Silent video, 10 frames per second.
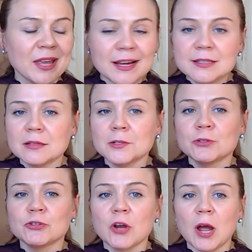
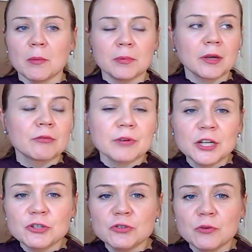excellent job,
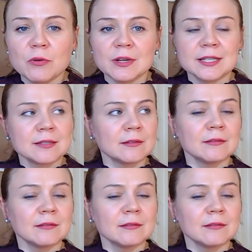great choice,